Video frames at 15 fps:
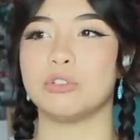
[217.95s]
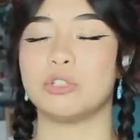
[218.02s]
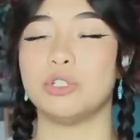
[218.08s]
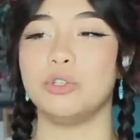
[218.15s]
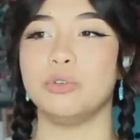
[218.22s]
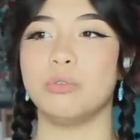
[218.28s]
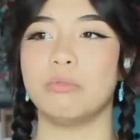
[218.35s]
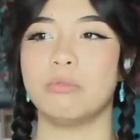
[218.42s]

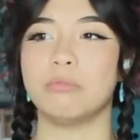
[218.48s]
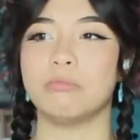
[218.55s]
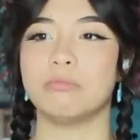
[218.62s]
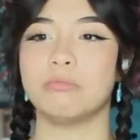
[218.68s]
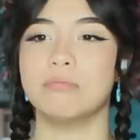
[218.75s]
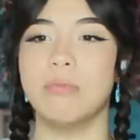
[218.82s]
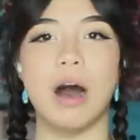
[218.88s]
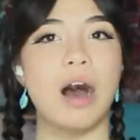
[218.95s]
to
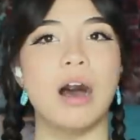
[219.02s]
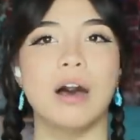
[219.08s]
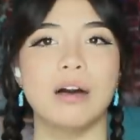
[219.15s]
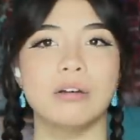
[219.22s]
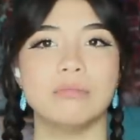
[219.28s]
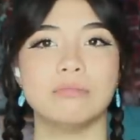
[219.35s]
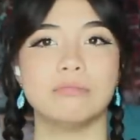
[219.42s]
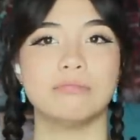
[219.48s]

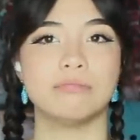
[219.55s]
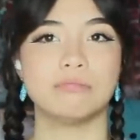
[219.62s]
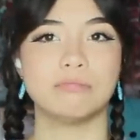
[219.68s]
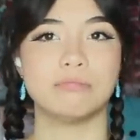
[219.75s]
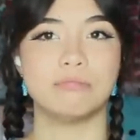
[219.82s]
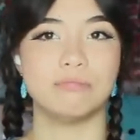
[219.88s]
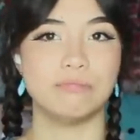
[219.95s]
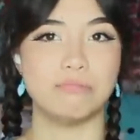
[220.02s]
Ma
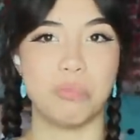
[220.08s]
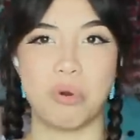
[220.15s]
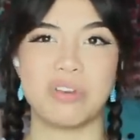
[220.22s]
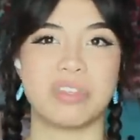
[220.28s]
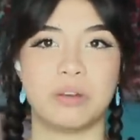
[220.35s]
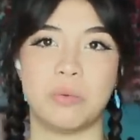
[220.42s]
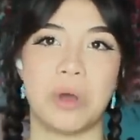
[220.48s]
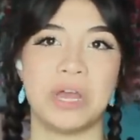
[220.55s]
more
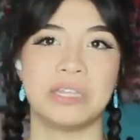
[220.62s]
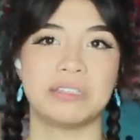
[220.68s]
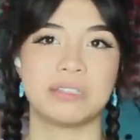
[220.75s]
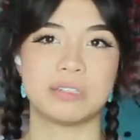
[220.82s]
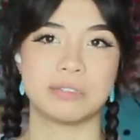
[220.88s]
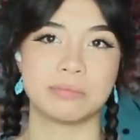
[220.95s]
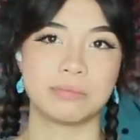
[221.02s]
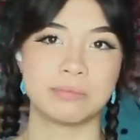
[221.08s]
than once.